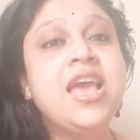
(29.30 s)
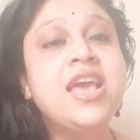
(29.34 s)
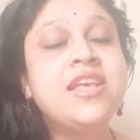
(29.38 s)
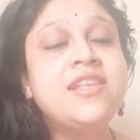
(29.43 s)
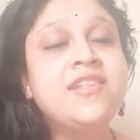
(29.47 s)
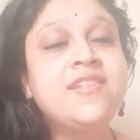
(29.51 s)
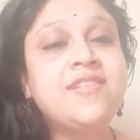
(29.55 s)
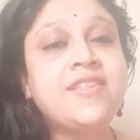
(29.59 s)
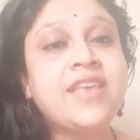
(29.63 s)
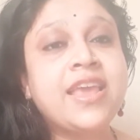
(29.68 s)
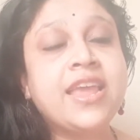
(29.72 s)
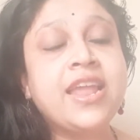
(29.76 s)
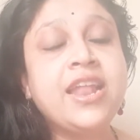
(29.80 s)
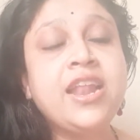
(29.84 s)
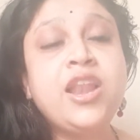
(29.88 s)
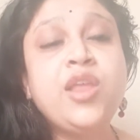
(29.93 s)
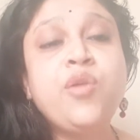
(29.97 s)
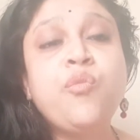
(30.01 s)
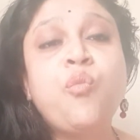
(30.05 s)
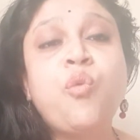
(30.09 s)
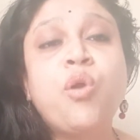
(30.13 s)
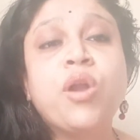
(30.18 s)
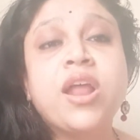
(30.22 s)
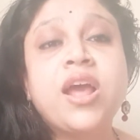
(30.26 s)

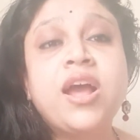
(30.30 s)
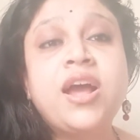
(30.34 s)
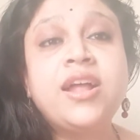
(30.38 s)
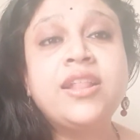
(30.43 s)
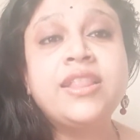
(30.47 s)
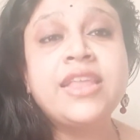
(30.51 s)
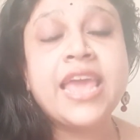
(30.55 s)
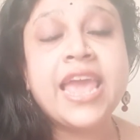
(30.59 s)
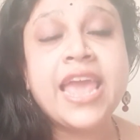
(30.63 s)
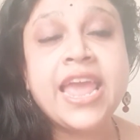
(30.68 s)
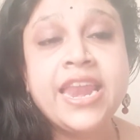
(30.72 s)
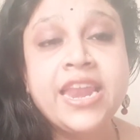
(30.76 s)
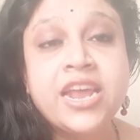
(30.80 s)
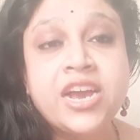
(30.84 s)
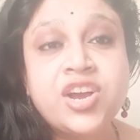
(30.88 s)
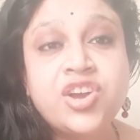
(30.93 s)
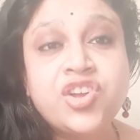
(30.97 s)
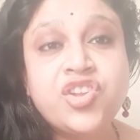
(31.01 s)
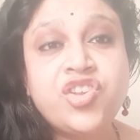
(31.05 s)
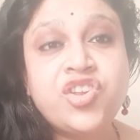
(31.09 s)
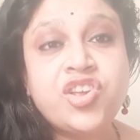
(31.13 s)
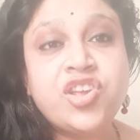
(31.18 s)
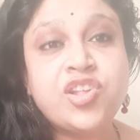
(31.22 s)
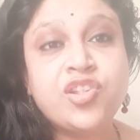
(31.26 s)
Secondly, what are the
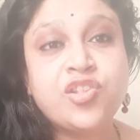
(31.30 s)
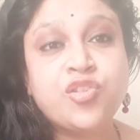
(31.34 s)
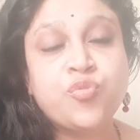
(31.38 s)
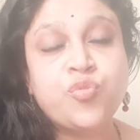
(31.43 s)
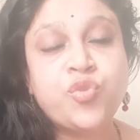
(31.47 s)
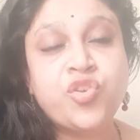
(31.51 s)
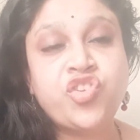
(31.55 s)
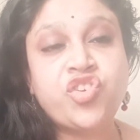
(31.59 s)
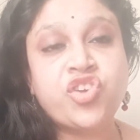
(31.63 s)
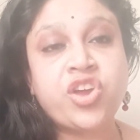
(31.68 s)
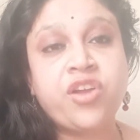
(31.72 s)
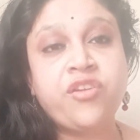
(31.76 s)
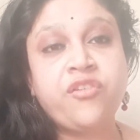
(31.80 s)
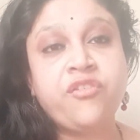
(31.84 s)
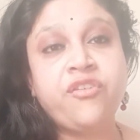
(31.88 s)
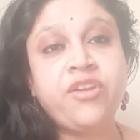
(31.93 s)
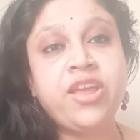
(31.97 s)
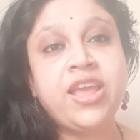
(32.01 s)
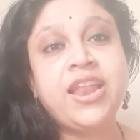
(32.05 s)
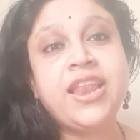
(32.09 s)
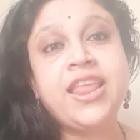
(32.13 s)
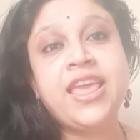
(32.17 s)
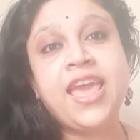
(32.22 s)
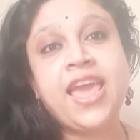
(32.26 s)
energies which are
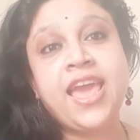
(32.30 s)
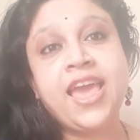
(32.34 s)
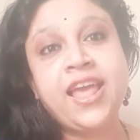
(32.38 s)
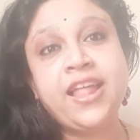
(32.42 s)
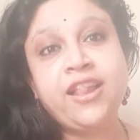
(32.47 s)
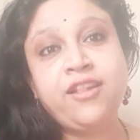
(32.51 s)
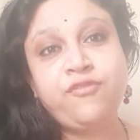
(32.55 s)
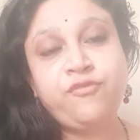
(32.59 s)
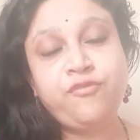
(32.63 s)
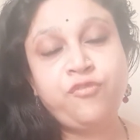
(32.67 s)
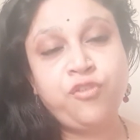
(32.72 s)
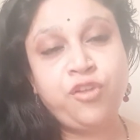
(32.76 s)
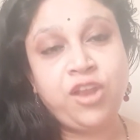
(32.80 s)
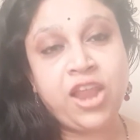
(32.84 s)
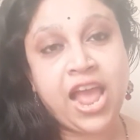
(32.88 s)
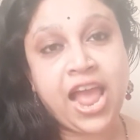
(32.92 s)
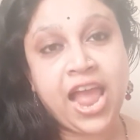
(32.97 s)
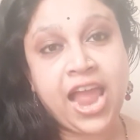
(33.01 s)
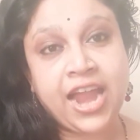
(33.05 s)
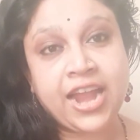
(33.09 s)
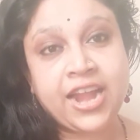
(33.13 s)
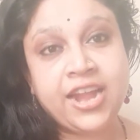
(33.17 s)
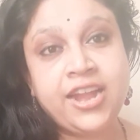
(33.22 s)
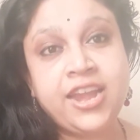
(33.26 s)
really helpful
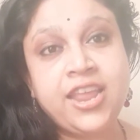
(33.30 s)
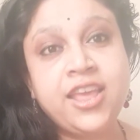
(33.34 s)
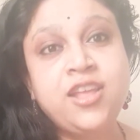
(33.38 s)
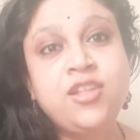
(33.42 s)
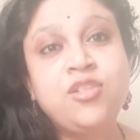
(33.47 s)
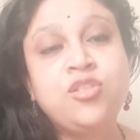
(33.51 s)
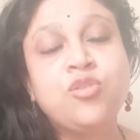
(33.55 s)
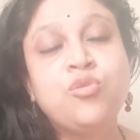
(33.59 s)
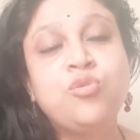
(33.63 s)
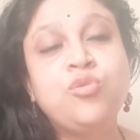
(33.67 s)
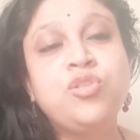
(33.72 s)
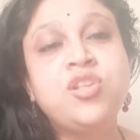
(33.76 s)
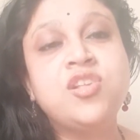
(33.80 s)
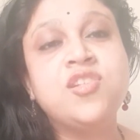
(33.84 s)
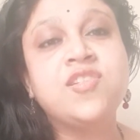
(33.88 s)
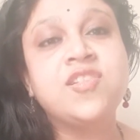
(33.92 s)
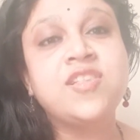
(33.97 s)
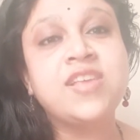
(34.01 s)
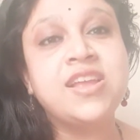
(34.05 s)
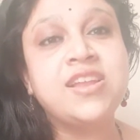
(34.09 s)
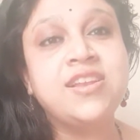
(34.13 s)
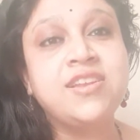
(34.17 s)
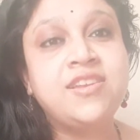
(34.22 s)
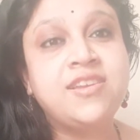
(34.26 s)
acting through the
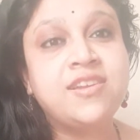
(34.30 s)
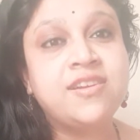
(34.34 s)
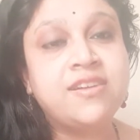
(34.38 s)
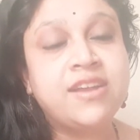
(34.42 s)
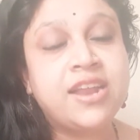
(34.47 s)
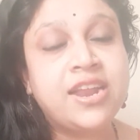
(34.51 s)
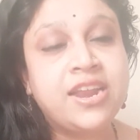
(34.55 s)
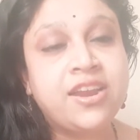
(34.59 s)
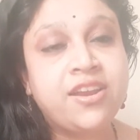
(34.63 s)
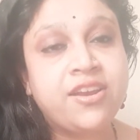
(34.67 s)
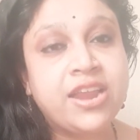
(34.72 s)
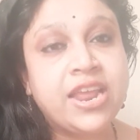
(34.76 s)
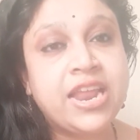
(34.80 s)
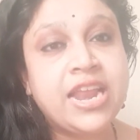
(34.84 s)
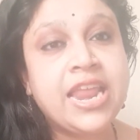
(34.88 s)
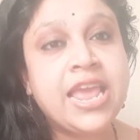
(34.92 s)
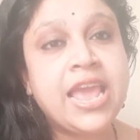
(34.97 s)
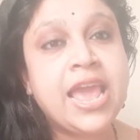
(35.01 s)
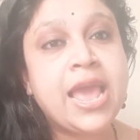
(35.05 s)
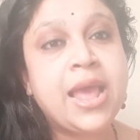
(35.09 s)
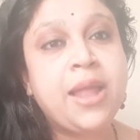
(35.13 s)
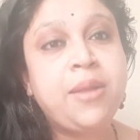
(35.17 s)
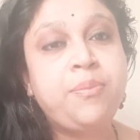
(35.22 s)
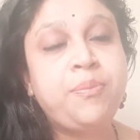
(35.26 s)
center and
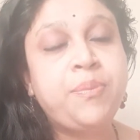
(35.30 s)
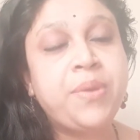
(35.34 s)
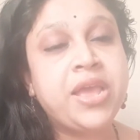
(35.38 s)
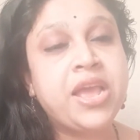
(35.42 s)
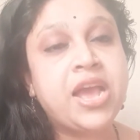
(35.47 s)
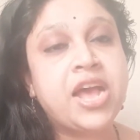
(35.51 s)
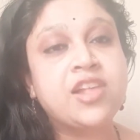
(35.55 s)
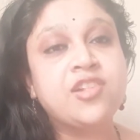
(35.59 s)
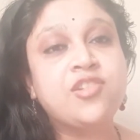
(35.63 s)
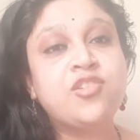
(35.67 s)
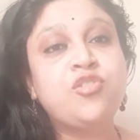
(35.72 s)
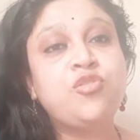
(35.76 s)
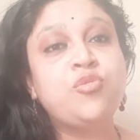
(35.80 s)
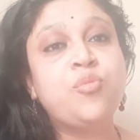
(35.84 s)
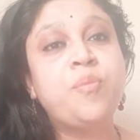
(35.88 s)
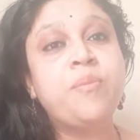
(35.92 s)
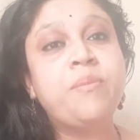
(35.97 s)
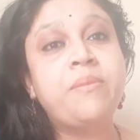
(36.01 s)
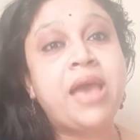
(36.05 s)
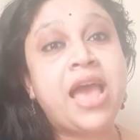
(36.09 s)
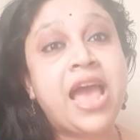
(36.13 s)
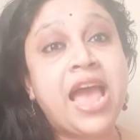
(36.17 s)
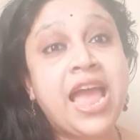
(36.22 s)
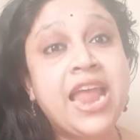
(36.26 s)
really helping us to
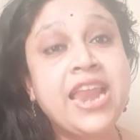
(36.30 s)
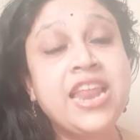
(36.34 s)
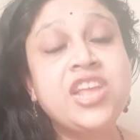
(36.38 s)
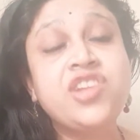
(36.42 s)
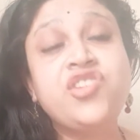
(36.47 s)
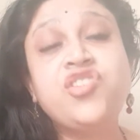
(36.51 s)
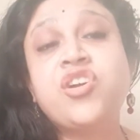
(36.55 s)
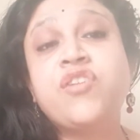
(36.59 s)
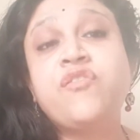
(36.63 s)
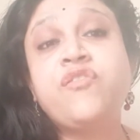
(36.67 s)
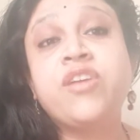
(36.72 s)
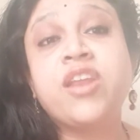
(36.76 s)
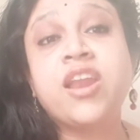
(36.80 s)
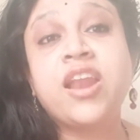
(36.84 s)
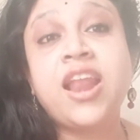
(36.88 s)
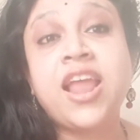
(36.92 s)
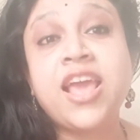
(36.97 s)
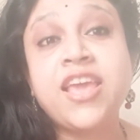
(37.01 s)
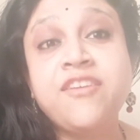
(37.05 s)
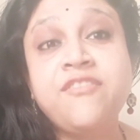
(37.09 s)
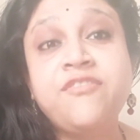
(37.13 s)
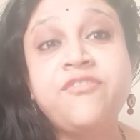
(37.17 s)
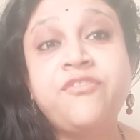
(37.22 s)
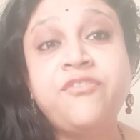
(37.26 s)
manage our
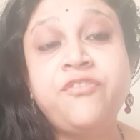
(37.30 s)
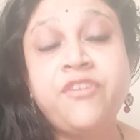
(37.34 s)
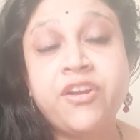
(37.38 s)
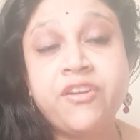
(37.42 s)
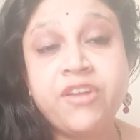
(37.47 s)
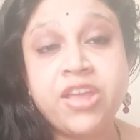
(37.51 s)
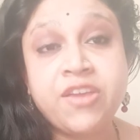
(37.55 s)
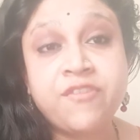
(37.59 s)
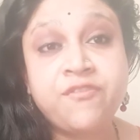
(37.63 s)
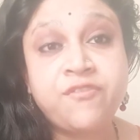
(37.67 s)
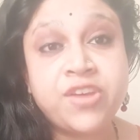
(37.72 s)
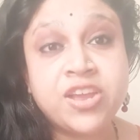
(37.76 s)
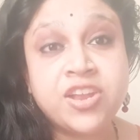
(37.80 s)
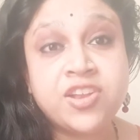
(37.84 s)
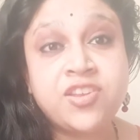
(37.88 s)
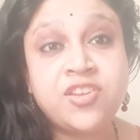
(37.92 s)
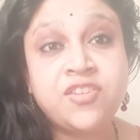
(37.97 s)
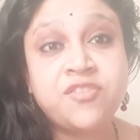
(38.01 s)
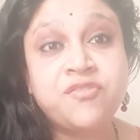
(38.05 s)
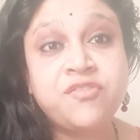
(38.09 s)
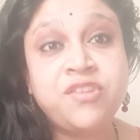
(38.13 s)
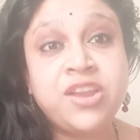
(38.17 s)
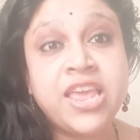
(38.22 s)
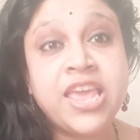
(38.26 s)
life very
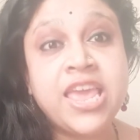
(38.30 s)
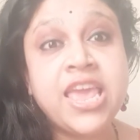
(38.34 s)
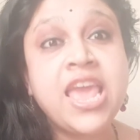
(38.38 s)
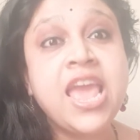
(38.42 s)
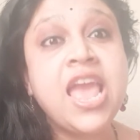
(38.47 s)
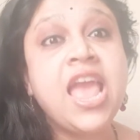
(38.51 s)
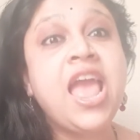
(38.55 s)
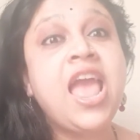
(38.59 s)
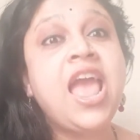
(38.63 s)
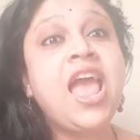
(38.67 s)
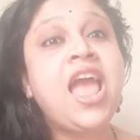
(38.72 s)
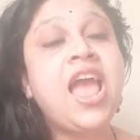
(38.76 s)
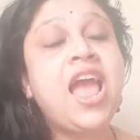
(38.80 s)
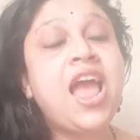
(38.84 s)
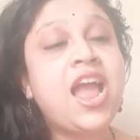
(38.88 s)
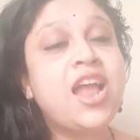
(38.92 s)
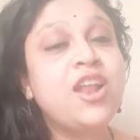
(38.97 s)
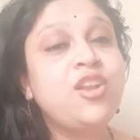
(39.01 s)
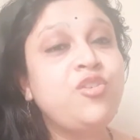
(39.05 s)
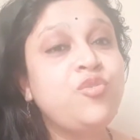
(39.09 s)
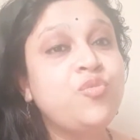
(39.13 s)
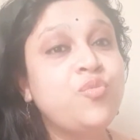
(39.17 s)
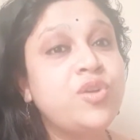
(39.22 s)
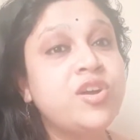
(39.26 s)
effectively.
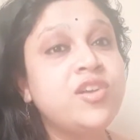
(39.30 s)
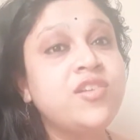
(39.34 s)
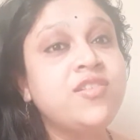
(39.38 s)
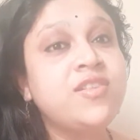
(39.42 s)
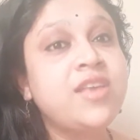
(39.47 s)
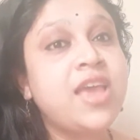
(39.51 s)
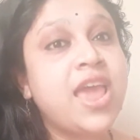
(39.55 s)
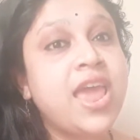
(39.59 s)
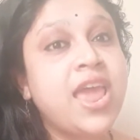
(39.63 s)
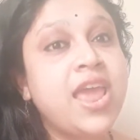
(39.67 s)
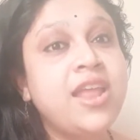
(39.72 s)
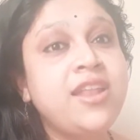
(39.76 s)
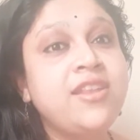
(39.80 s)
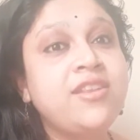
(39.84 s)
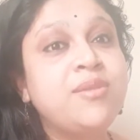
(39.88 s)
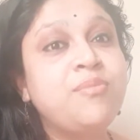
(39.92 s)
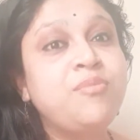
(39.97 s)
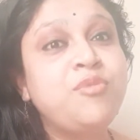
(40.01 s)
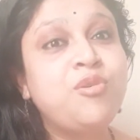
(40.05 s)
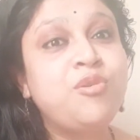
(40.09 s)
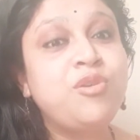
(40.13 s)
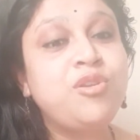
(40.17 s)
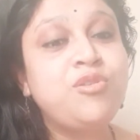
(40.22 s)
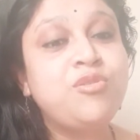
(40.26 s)
And towards the end,
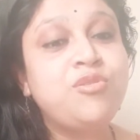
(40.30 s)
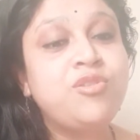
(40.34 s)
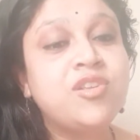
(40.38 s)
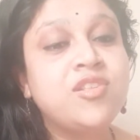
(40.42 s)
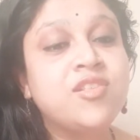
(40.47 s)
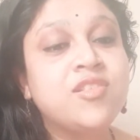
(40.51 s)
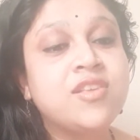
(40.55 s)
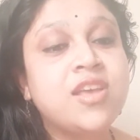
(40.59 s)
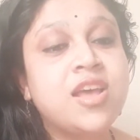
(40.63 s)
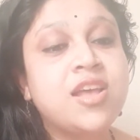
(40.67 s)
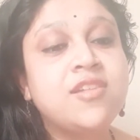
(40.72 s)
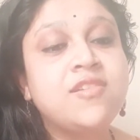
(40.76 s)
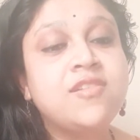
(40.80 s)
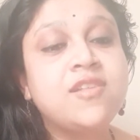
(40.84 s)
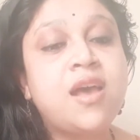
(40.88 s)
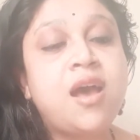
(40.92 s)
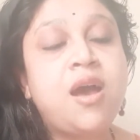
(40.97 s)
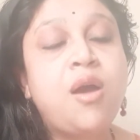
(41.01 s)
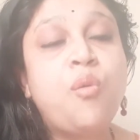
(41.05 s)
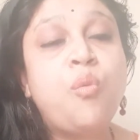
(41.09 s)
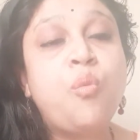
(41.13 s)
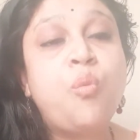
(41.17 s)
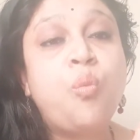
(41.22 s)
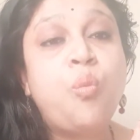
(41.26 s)
I'm going to discuss
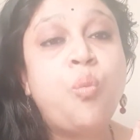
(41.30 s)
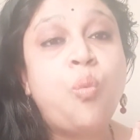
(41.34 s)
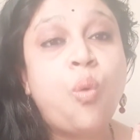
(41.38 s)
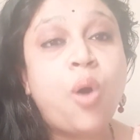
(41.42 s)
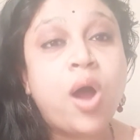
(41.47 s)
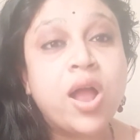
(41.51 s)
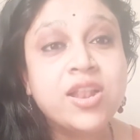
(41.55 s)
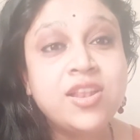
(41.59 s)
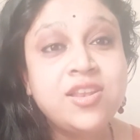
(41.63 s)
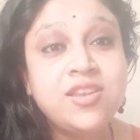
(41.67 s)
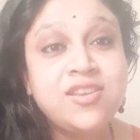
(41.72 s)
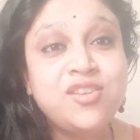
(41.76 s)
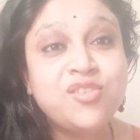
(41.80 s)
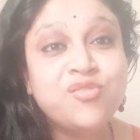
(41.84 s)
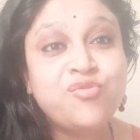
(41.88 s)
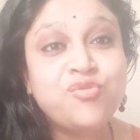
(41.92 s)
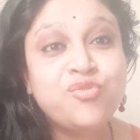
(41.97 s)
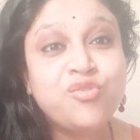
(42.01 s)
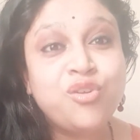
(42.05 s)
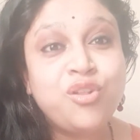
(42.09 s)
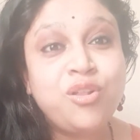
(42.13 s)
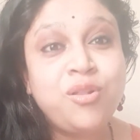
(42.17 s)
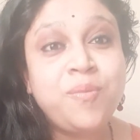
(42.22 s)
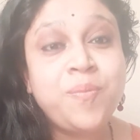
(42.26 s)
a
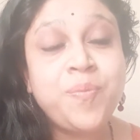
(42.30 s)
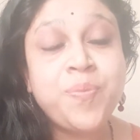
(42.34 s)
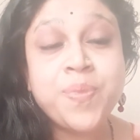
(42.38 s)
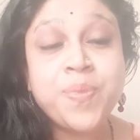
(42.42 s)
wonderful